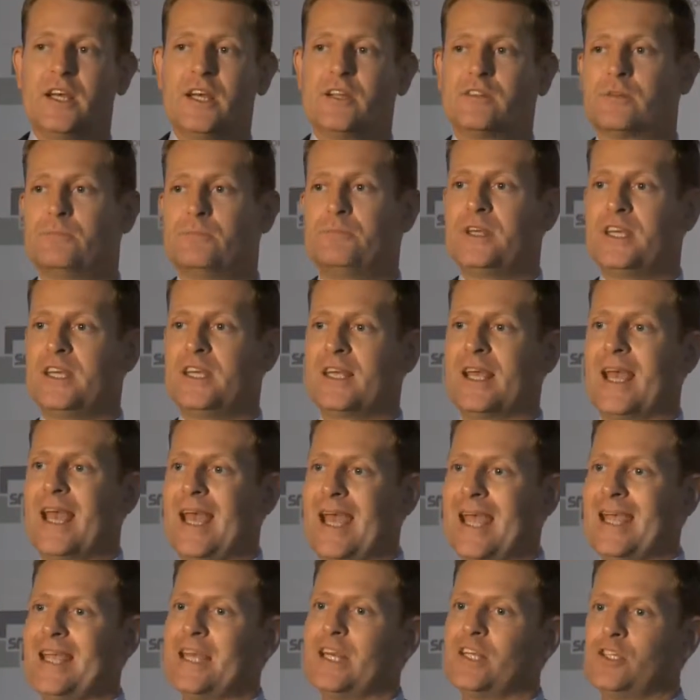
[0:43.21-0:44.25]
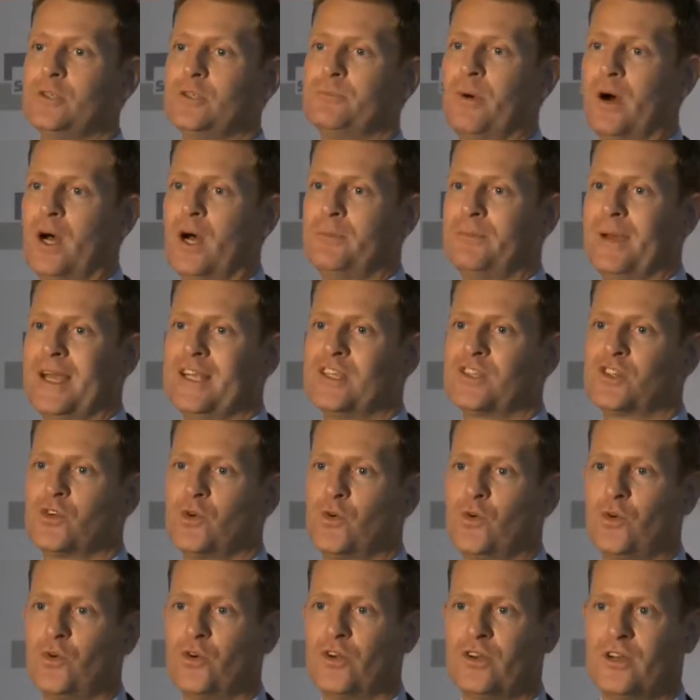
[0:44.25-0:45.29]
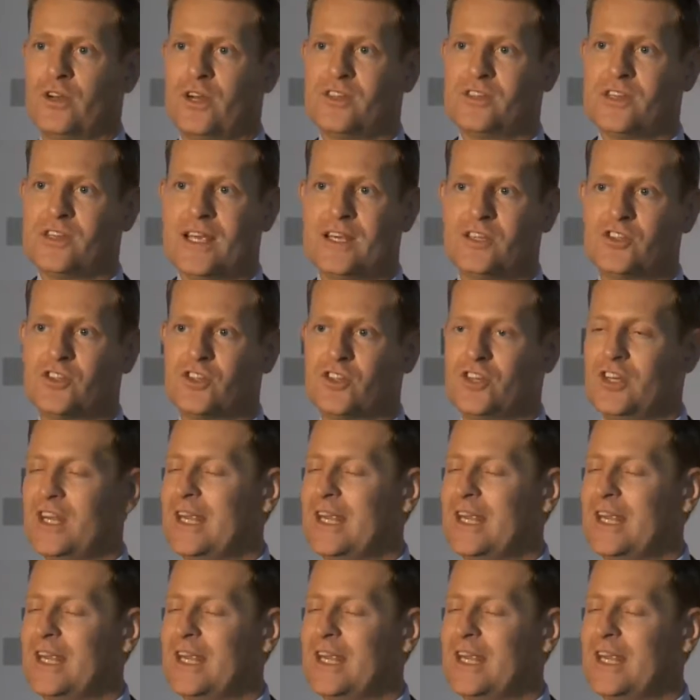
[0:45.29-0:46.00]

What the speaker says: to being a Dubai-based organization.